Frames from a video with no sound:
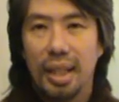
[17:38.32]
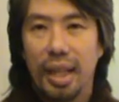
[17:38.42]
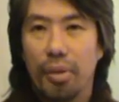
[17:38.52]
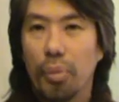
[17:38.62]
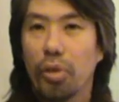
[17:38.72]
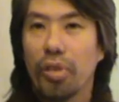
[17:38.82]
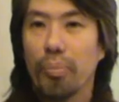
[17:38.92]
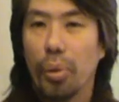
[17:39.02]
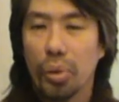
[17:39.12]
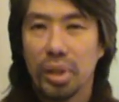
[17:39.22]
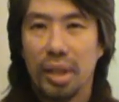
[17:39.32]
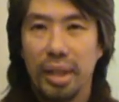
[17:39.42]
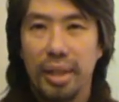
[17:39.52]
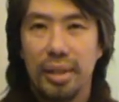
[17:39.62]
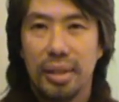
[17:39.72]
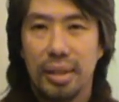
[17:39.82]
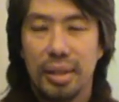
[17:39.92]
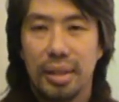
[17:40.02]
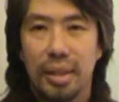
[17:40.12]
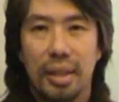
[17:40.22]
and most importantly,
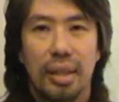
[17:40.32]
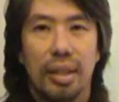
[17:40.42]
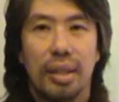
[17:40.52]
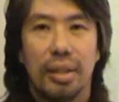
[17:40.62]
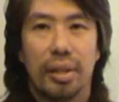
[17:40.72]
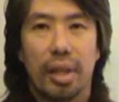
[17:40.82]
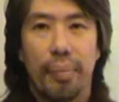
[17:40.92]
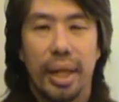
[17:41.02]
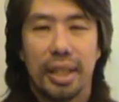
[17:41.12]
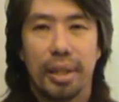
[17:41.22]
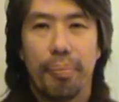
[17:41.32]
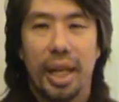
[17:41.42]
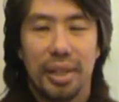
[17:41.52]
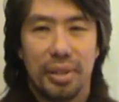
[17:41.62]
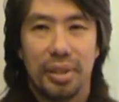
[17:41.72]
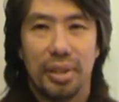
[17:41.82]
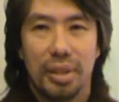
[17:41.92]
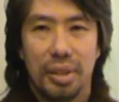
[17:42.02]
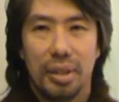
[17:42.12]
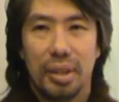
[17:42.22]
the karmatic
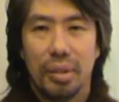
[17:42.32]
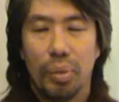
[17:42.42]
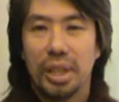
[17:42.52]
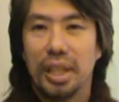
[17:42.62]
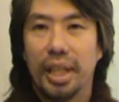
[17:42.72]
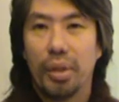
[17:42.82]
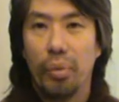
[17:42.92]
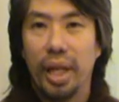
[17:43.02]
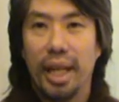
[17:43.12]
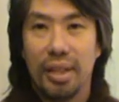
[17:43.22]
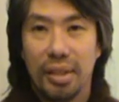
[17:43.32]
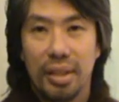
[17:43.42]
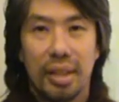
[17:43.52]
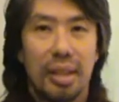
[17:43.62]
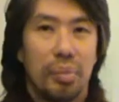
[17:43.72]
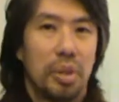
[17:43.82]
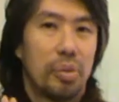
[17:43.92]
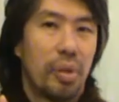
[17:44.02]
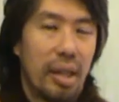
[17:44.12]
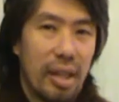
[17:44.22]
patterns which they create
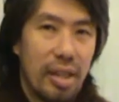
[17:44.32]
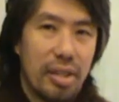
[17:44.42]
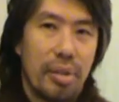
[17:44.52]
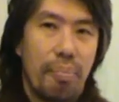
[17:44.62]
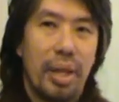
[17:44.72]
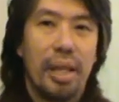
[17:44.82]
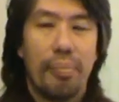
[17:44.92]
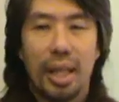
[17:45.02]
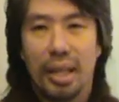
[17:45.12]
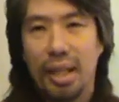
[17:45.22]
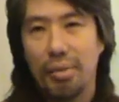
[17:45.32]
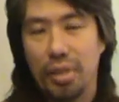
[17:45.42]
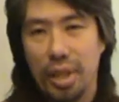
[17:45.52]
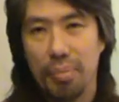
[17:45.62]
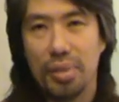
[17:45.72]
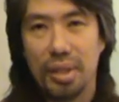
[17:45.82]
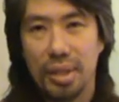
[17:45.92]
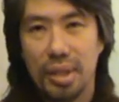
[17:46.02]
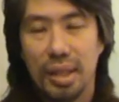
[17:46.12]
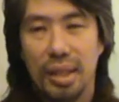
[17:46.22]
which will last many, many lifetimes.
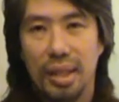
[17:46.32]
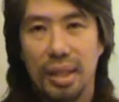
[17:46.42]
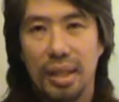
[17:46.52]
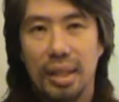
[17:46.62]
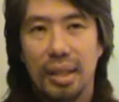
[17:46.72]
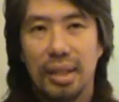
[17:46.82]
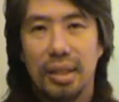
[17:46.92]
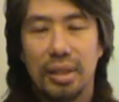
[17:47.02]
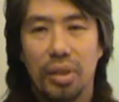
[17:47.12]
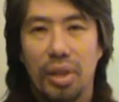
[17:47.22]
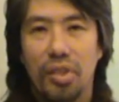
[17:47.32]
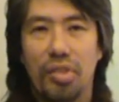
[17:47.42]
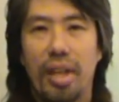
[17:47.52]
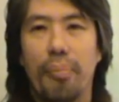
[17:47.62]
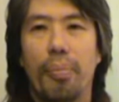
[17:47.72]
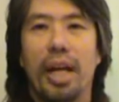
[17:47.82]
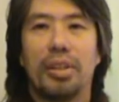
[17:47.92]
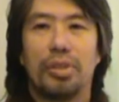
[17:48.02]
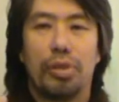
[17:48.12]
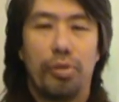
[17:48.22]
So these same
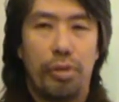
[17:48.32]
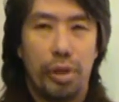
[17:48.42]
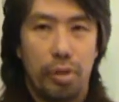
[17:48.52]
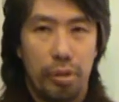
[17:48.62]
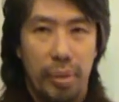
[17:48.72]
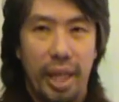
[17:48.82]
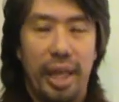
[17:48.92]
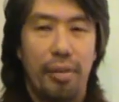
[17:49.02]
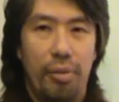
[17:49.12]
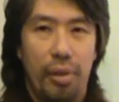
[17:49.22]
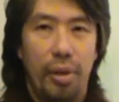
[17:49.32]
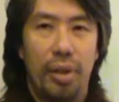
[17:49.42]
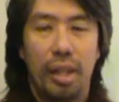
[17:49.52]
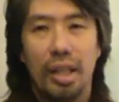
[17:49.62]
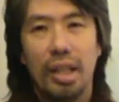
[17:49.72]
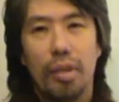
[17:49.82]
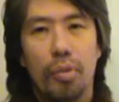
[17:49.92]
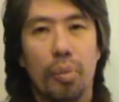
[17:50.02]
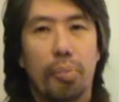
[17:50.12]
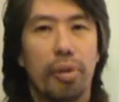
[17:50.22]
patterns of virtuous behavior
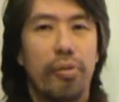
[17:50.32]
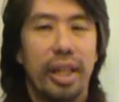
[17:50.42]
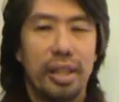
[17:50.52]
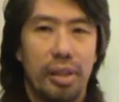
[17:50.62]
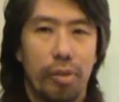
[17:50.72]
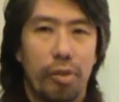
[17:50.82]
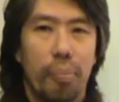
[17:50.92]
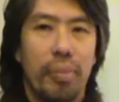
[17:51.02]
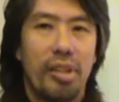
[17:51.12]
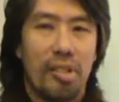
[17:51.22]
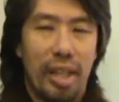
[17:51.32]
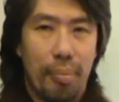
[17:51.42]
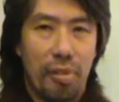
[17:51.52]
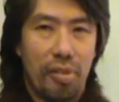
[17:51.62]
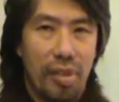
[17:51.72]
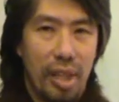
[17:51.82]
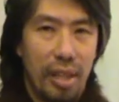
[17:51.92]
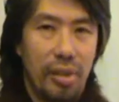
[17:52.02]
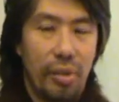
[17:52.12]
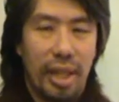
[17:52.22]
will prevent you from missteps
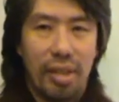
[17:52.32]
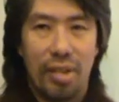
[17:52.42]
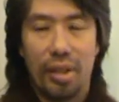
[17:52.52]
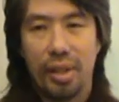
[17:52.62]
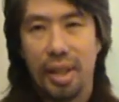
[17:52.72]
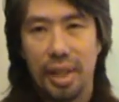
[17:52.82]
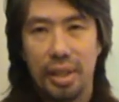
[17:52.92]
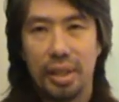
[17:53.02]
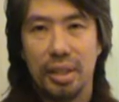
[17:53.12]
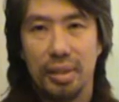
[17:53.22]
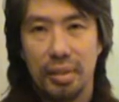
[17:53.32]
in your next incarnation.